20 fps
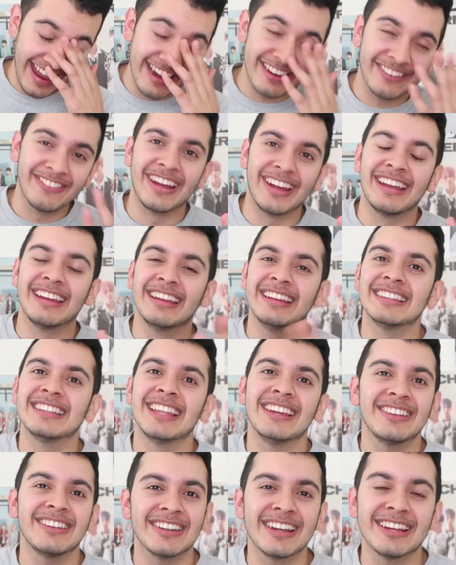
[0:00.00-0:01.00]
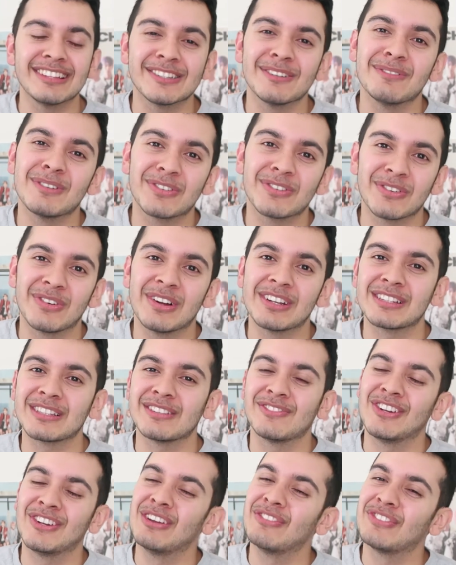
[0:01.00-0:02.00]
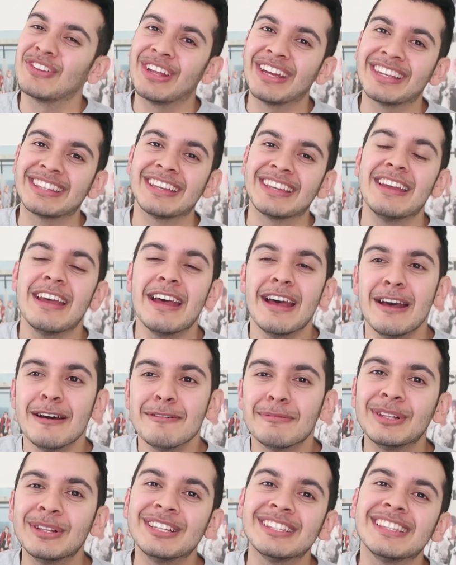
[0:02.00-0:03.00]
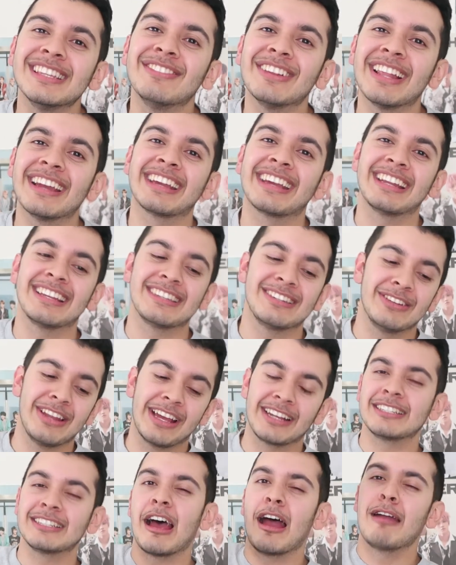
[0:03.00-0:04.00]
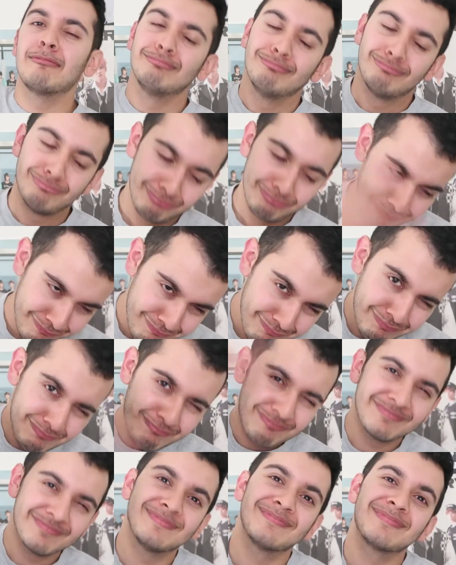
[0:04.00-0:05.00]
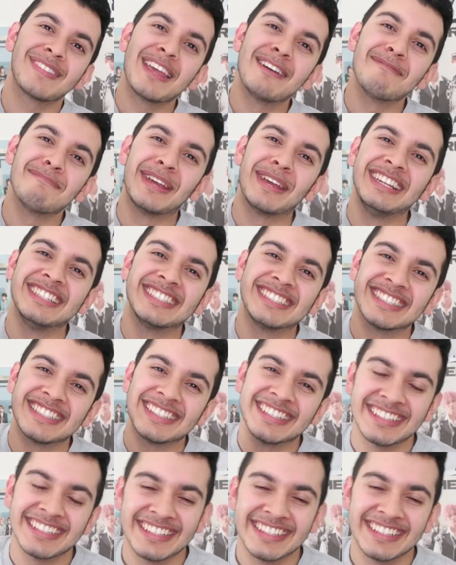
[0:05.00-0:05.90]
Anyway, thank you guys so much for watching this video. If you liked it, please leave a like, and until next time, peace.